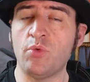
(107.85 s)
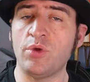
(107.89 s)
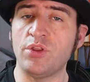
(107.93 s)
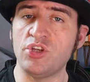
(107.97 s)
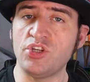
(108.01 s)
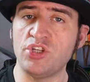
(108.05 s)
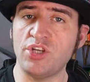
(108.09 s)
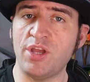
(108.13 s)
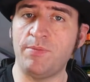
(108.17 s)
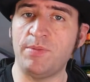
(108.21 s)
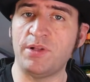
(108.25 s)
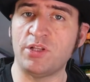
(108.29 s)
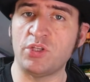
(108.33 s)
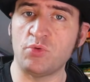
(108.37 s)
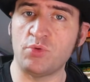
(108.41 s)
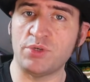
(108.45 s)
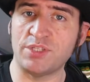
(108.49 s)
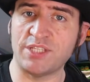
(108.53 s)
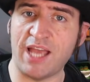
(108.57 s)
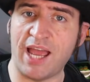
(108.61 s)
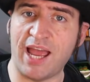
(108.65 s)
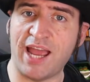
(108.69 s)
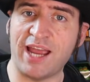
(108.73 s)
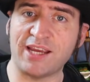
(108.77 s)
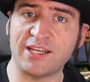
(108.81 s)
When the Shape Builder
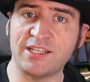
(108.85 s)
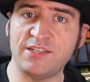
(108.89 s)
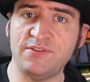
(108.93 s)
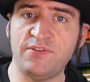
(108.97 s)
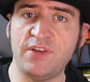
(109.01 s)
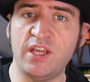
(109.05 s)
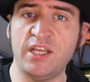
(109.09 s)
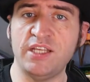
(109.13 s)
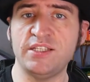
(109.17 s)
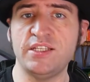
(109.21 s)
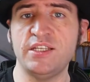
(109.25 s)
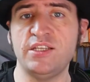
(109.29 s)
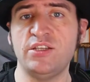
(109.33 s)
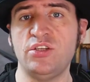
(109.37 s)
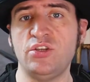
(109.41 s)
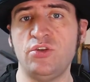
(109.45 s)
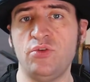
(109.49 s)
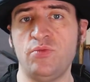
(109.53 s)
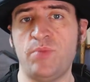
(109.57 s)
was activated,